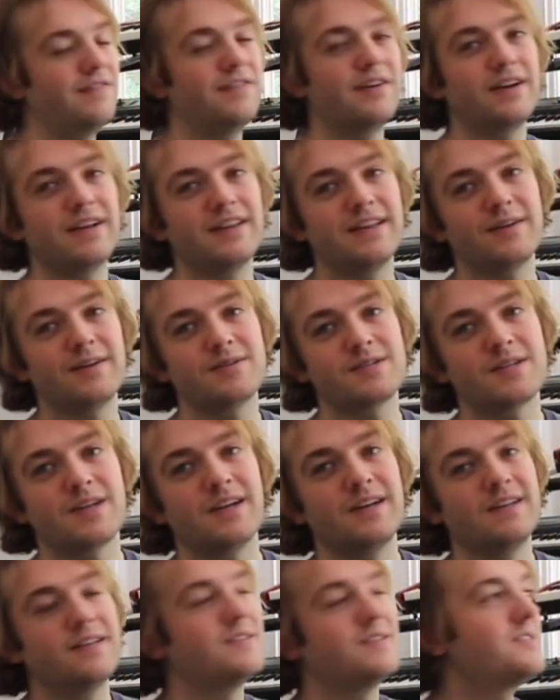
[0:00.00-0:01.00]
feel like that was kind
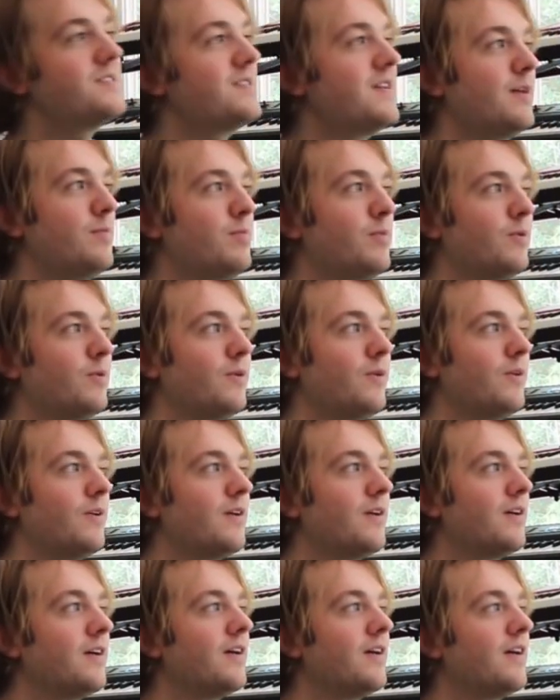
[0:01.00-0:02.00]
of the staple
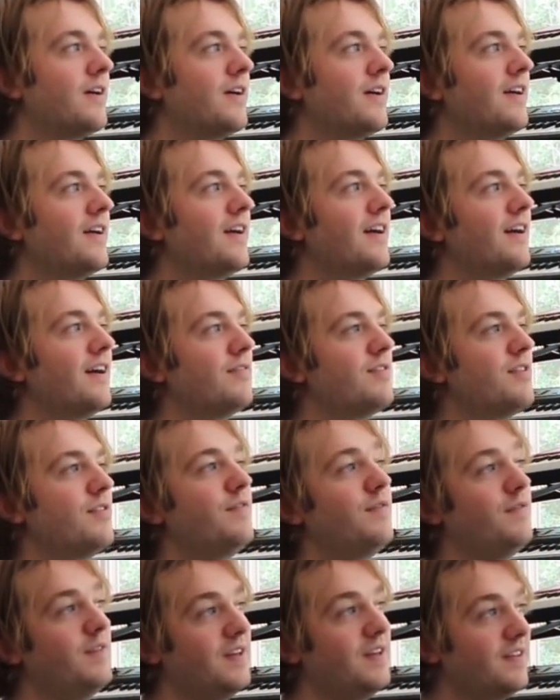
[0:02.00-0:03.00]
of the
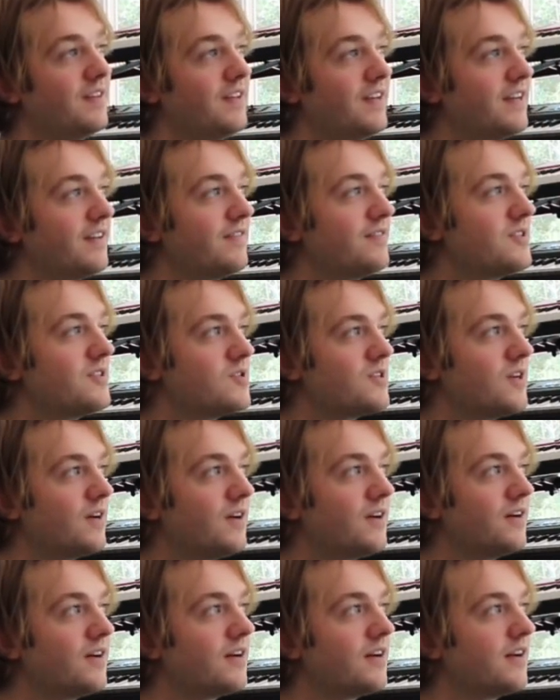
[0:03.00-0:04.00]
feeling of the
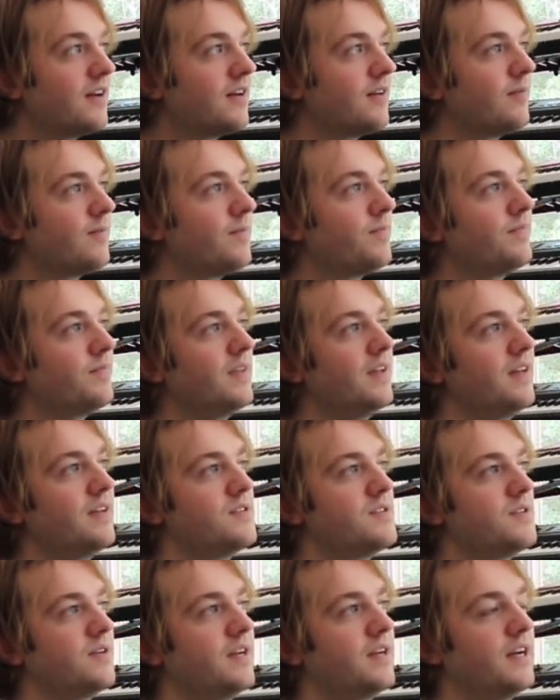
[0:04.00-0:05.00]
song, and
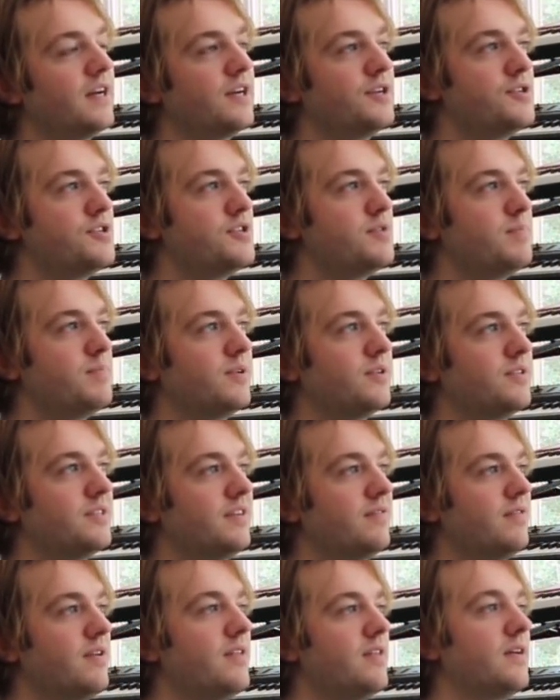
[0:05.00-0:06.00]
so I kind of just built
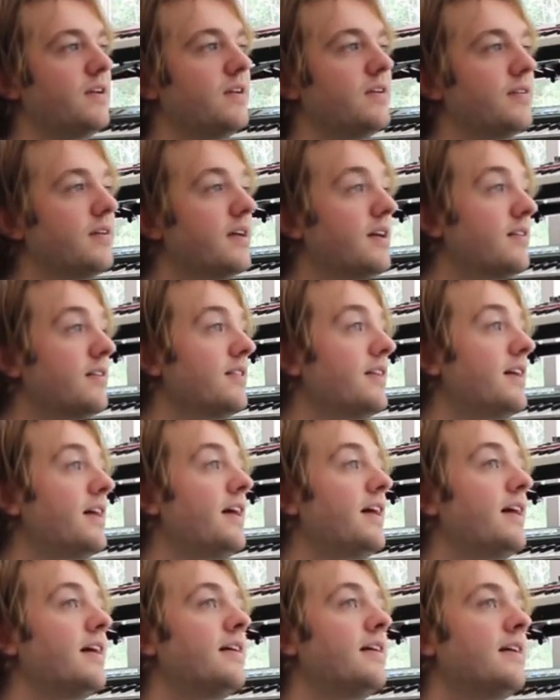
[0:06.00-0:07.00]
everything around
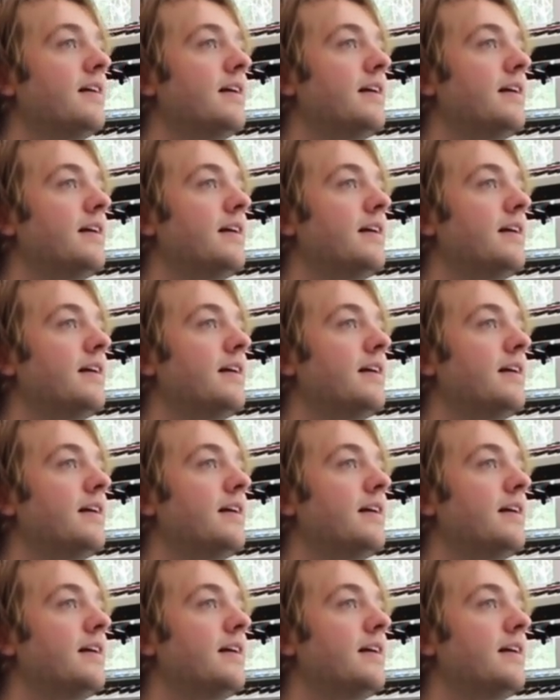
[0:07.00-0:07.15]
that.